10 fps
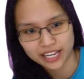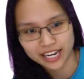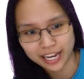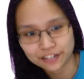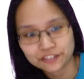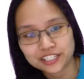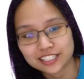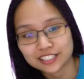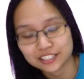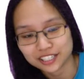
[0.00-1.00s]
I created
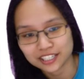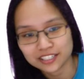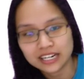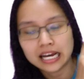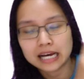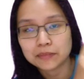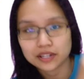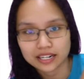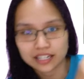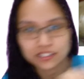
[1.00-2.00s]
earlier. I'm going to
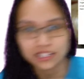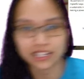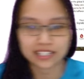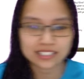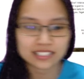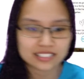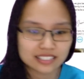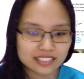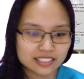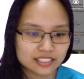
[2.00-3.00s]
click on this.
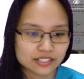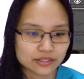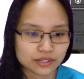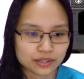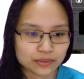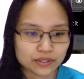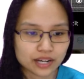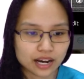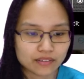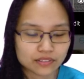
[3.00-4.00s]
So here we're going to
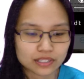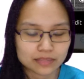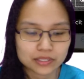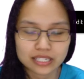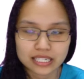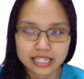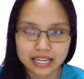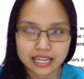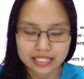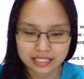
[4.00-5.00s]
hover, I'm going to click
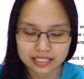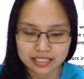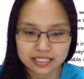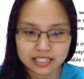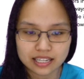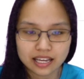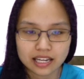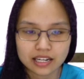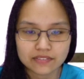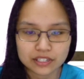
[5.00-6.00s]
edit, and
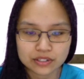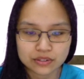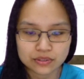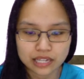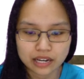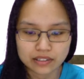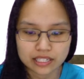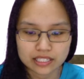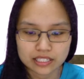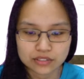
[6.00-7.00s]
if I scroll down,
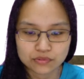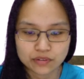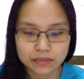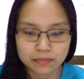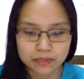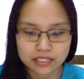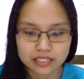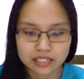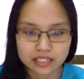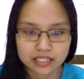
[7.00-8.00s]
there's this red button
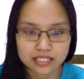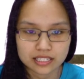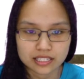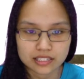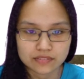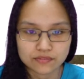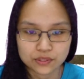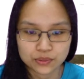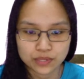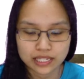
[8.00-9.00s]
here that says
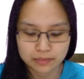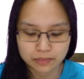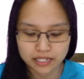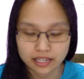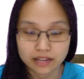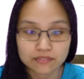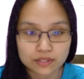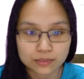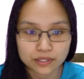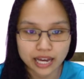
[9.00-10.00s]
view as PDF. So
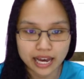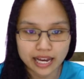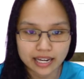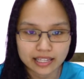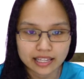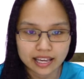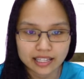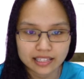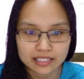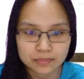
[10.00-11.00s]
I'm going to highlight that,
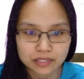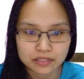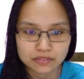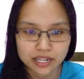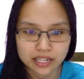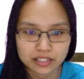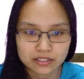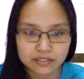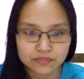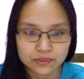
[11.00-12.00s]
this button right
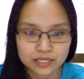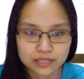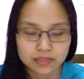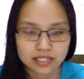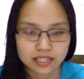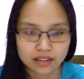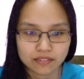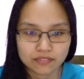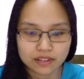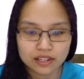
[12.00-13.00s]
here, view as
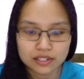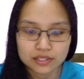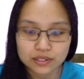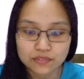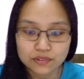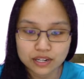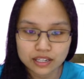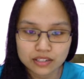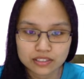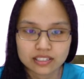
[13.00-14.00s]
PDF. So if you click
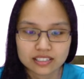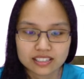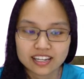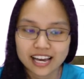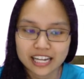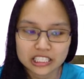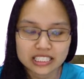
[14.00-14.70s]
on this, it actually